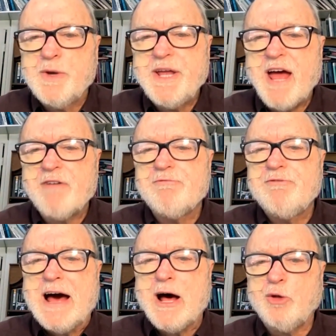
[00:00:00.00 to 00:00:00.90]
We have
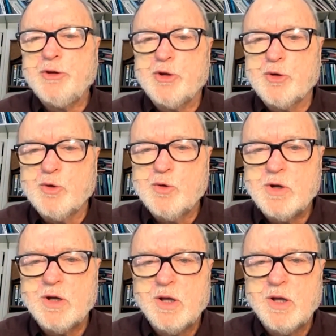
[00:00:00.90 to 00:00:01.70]
value